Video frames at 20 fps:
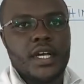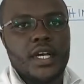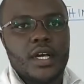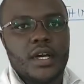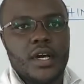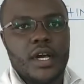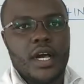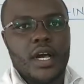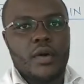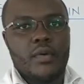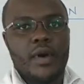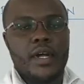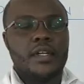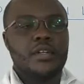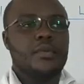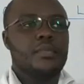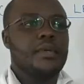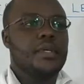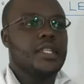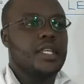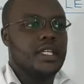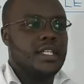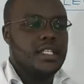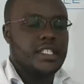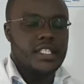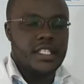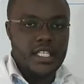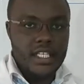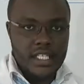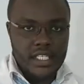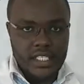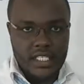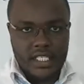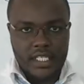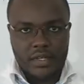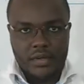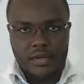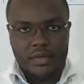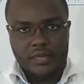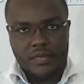One topic that is easily
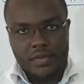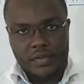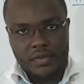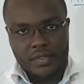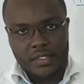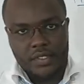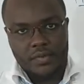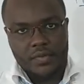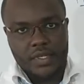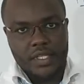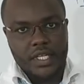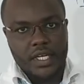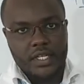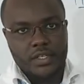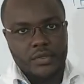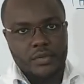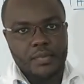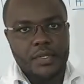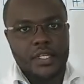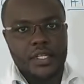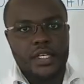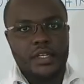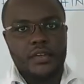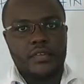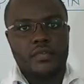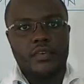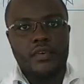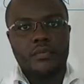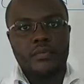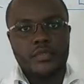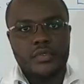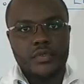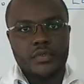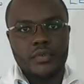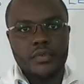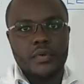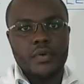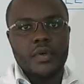confused with a topic in Form 2